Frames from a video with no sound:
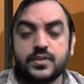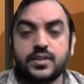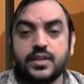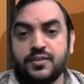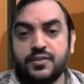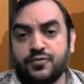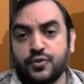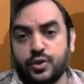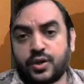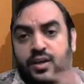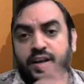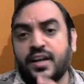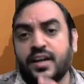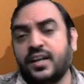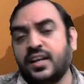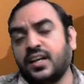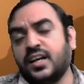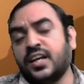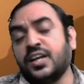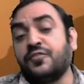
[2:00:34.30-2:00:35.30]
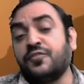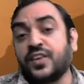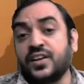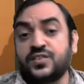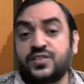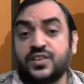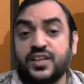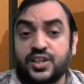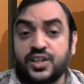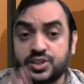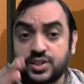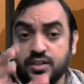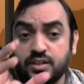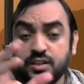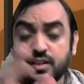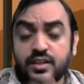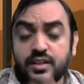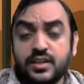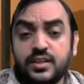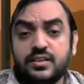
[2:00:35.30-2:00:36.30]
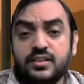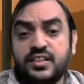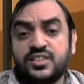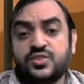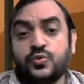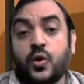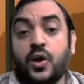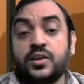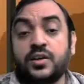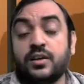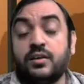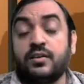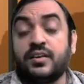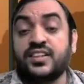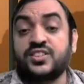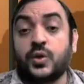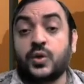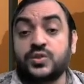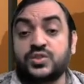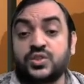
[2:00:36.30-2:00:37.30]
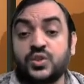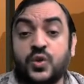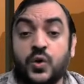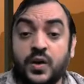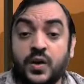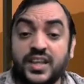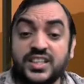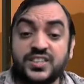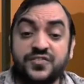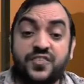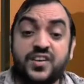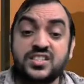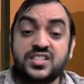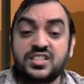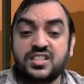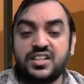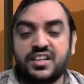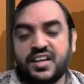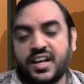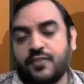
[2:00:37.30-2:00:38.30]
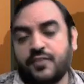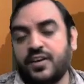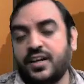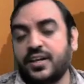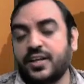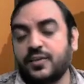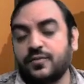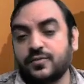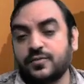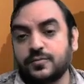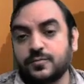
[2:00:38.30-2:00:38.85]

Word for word: if you treat in a differentiation this volatility is also called as first derivative